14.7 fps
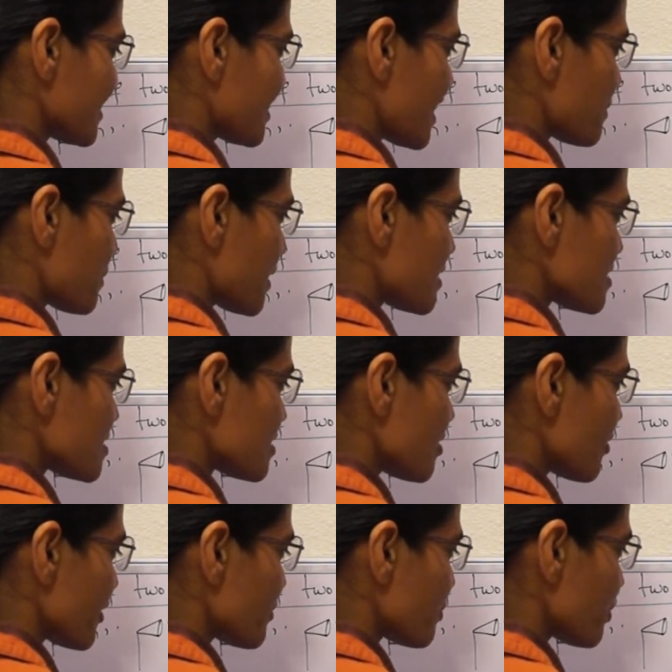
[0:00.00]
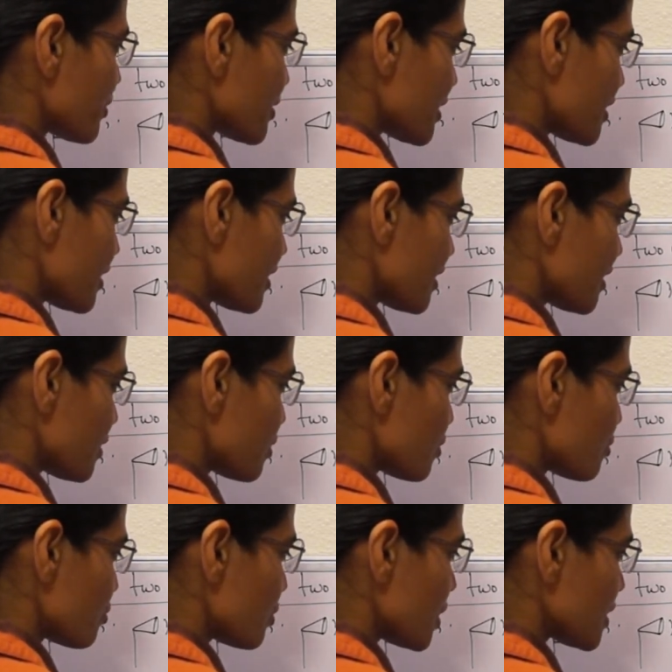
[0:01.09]
That part is not important,
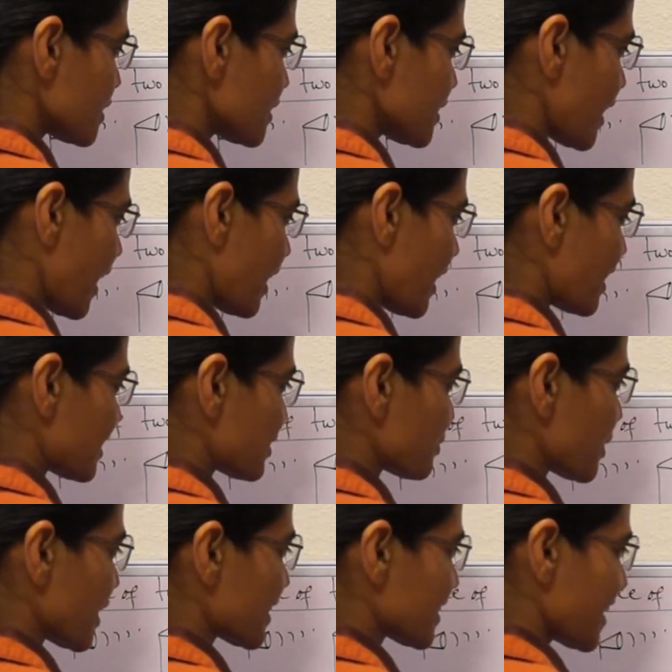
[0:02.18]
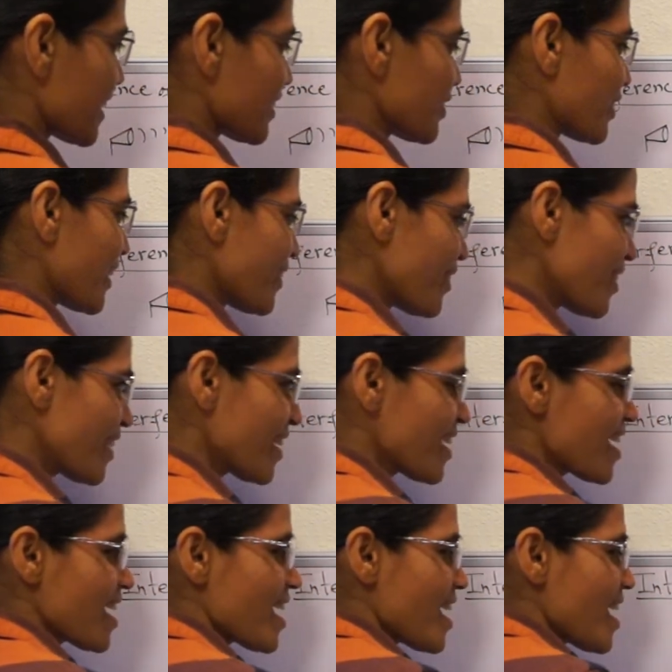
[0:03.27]
but I like to make that, okay?
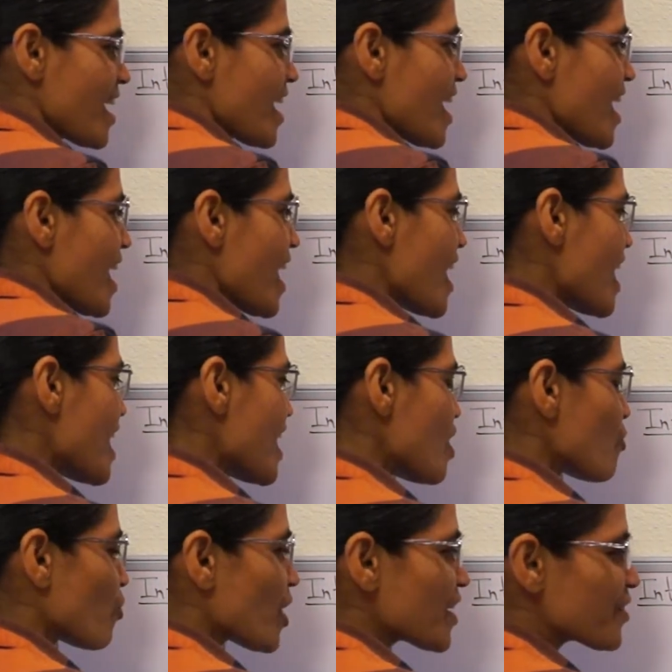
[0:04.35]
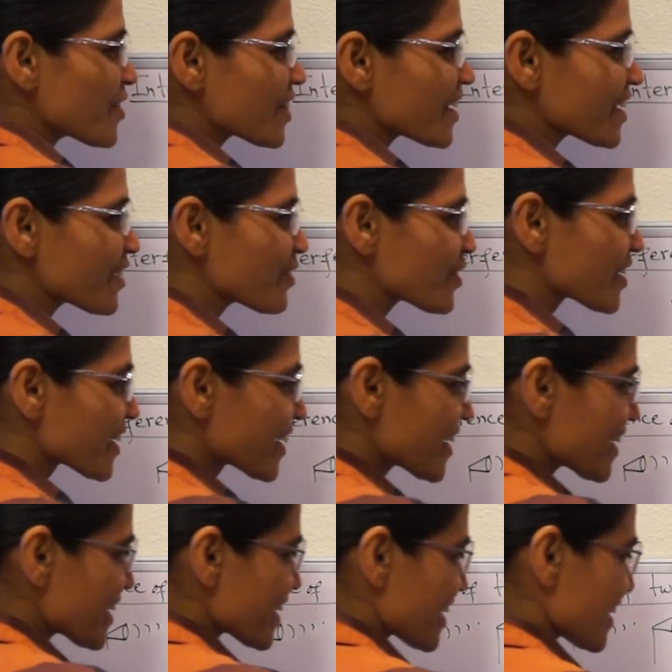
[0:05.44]
What do you think you will
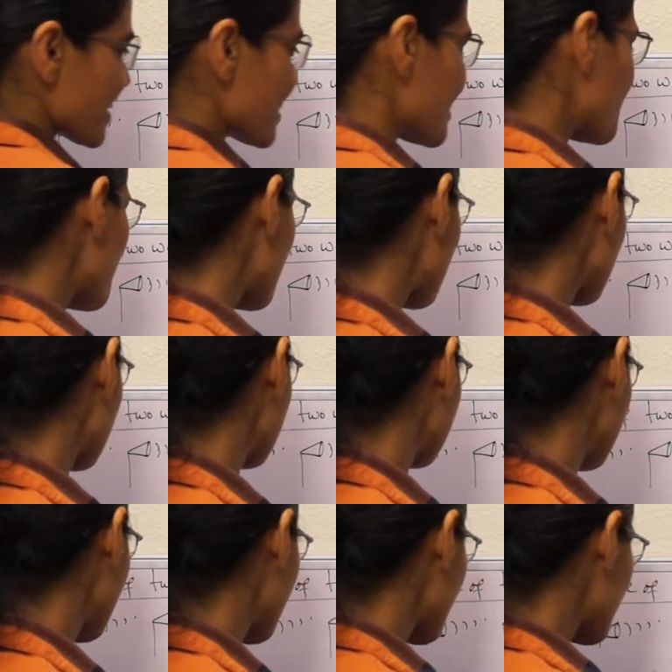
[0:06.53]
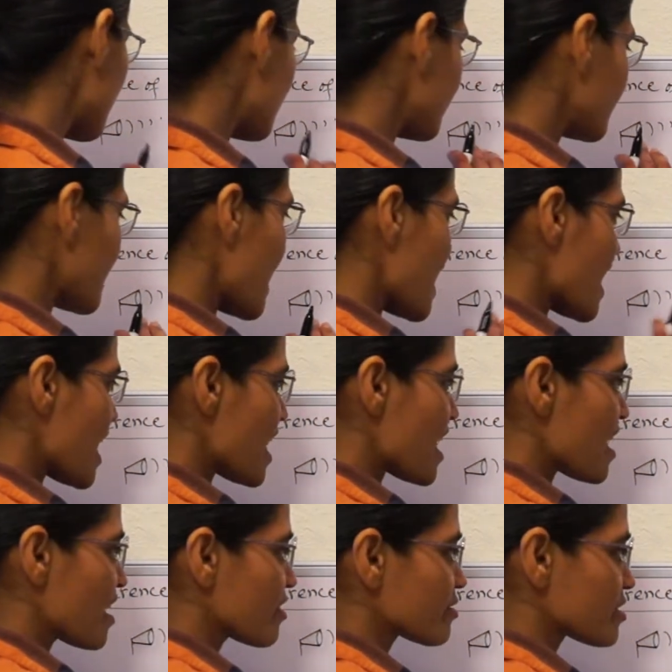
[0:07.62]
hear here? Do you think you will hear a
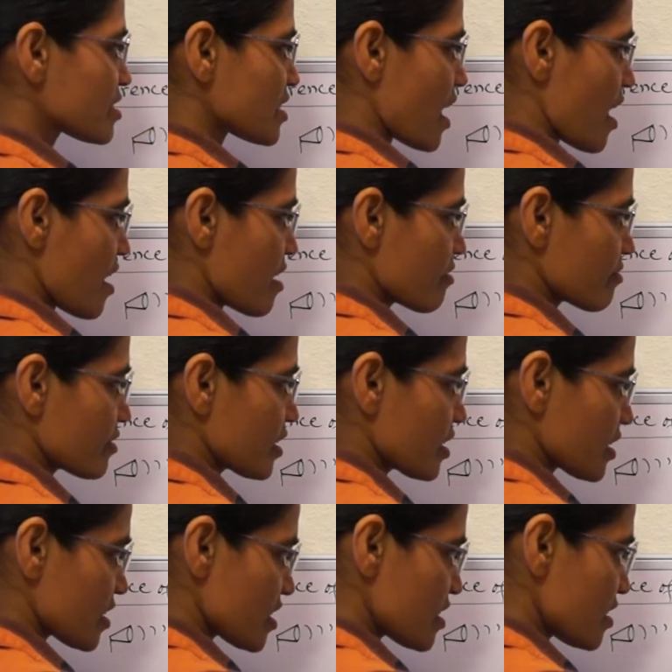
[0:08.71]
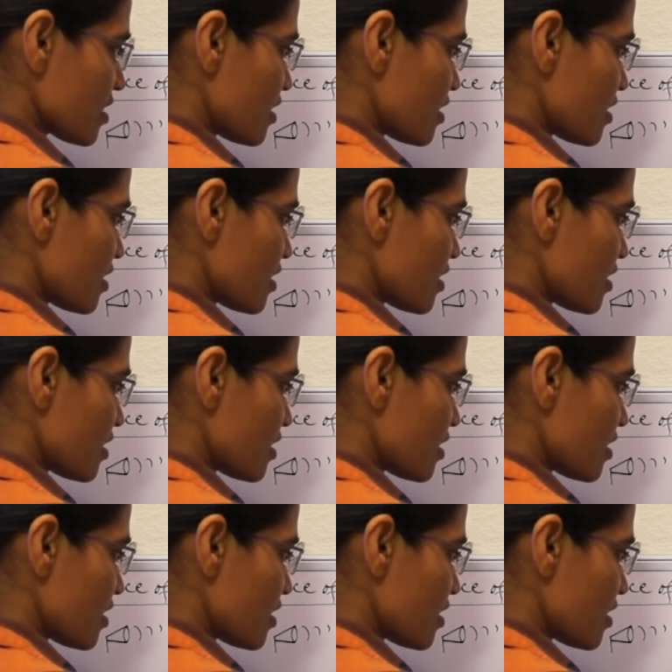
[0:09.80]
loud sound here?